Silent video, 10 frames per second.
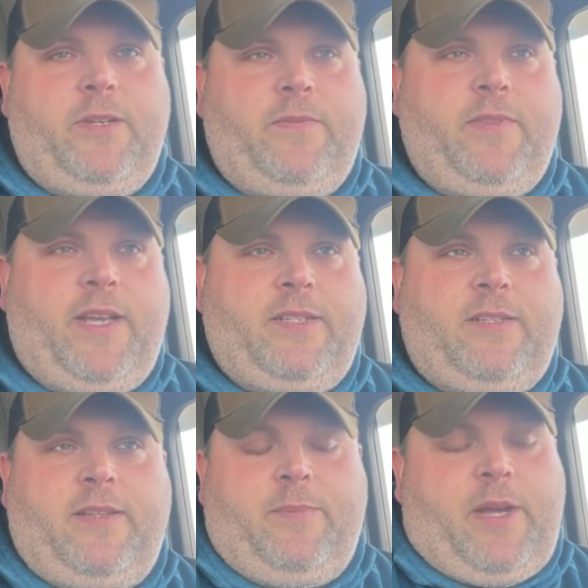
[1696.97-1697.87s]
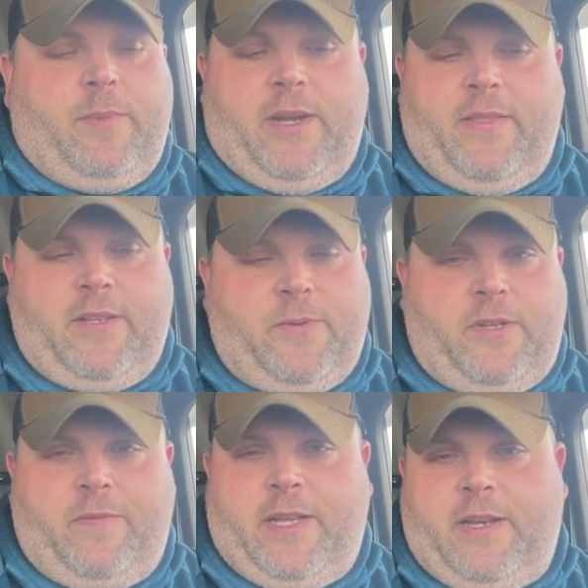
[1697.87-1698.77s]
that's in my mind, that's what
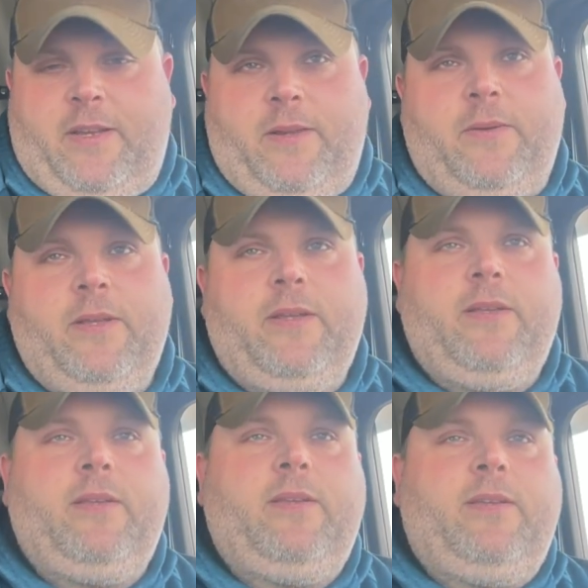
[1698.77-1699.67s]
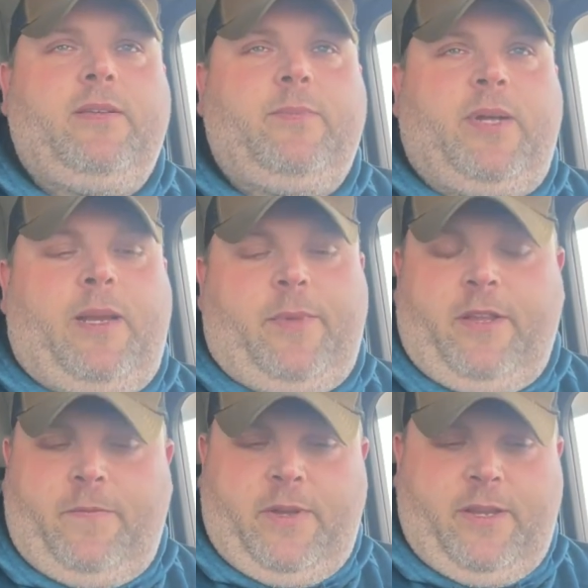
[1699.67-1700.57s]
you've got to do. But I
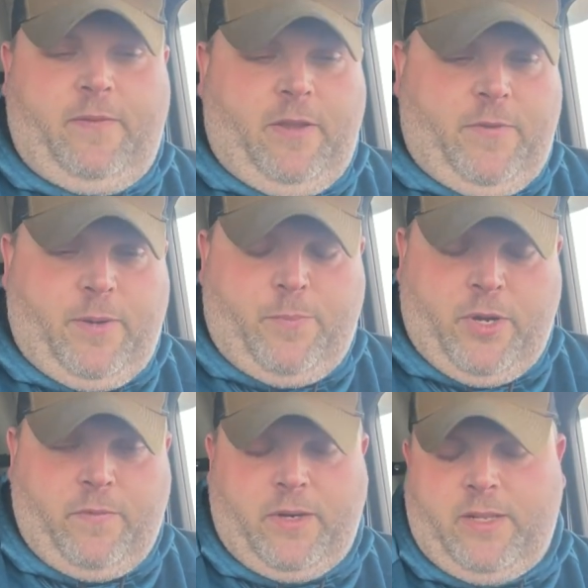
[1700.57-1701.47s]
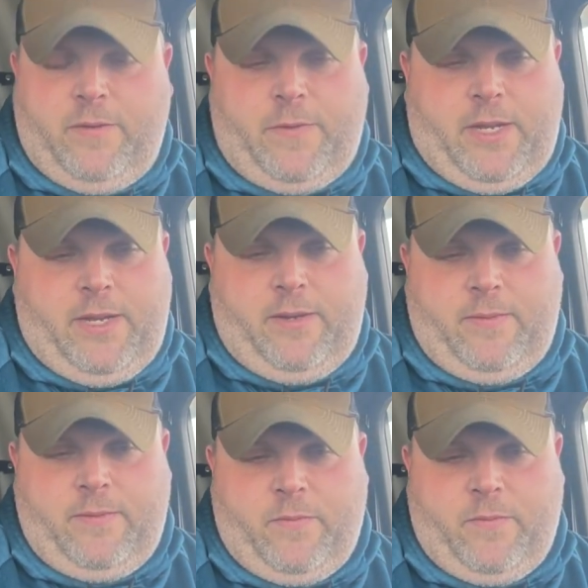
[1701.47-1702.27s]
mean, if you're perfectly fine